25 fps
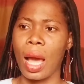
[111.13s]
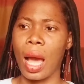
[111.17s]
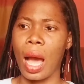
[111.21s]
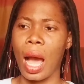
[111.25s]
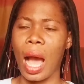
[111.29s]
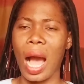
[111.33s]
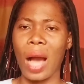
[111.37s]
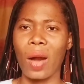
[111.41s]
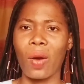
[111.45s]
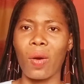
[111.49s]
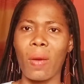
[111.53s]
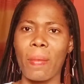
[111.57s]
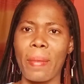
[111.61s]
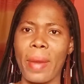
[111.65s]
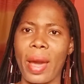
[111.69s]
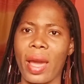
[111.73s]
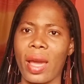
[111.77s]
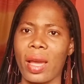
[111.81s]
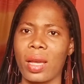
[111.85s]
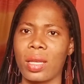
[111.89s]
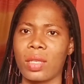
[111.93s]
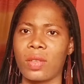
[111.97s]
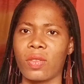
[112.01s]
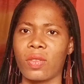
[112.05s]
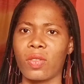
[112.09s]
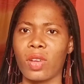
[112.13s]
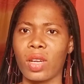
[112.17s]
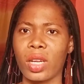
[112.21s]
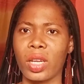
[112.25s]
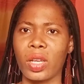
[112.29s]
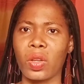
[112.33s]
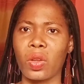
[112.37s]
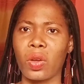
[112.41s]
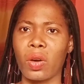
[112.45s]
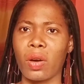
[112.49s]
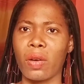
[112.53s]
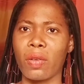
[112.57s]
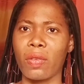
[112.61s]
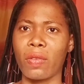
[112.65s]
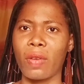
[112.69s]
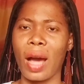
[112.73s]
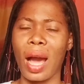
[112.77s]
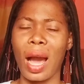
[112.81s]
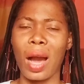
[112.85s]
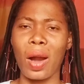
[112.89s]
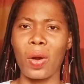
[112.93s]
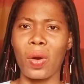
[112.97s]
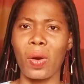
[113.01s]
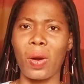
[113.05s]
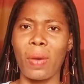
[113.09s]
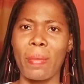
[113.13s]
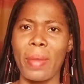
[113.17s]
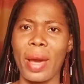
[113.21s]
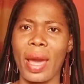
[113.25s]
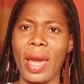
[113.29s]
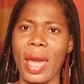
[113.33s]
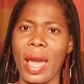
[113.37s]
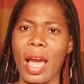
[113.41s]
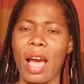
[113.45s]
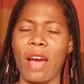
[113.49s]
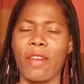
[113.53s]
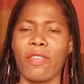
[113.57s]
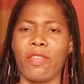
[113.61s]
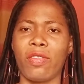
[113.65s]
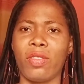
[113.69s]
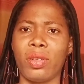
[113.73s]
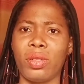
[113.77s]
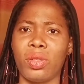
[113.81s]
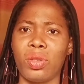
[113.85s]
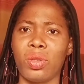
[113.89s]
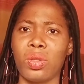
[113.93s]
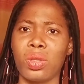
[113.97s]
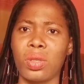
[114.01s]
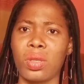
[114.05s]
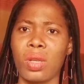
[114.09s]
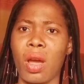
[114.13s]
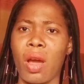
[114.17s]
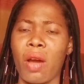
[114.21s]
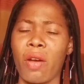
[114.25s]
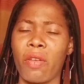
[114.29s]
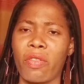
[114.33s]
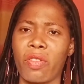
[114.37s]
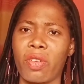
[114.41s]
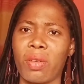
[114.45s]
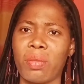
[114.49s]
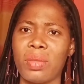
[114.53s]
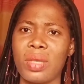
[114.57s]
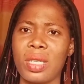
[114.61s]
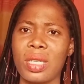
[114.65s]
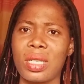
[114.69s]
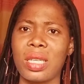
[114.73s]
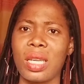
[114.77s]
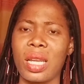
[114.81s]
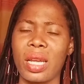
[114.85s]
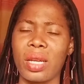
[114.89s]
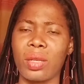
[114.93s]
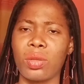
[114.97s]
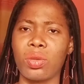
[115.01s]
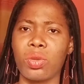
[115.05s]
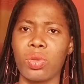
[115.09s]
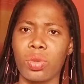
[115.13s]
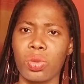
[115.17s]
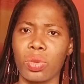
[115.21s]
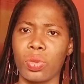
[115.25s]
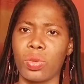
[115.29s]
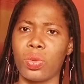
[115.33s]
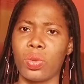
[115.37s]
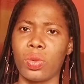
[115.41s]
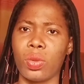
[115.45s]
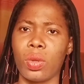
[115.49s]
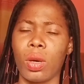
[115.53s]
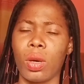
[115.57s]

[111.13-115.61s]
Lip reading: How come my hair is falling off? How come my hair have reduced from this length to,